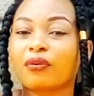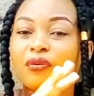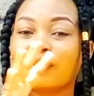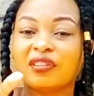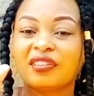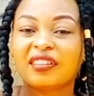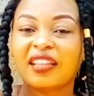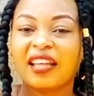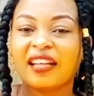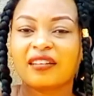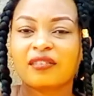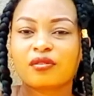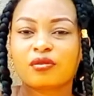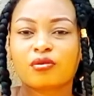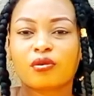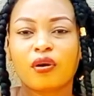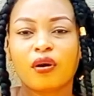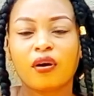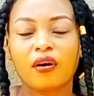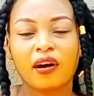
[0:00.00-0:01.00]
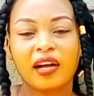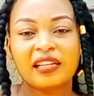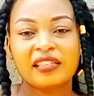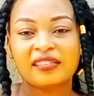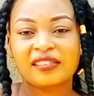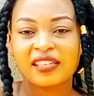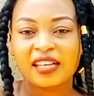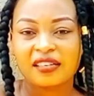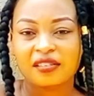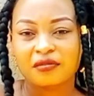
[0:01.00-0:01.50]
good things. So
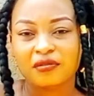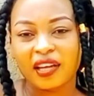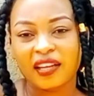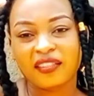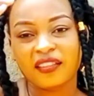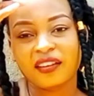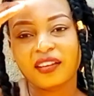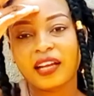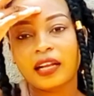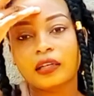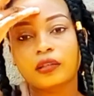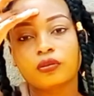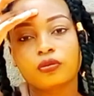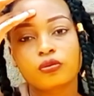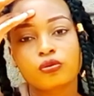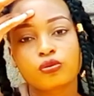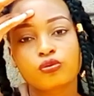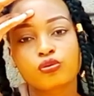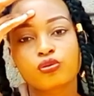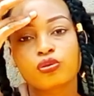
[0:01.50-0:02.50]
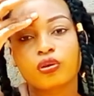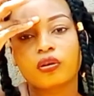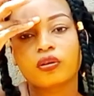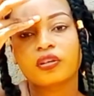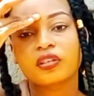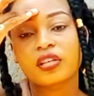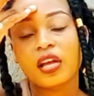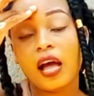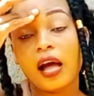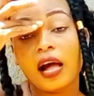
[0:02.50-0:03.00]
I think I'll do
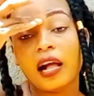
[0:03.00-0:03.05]
stories.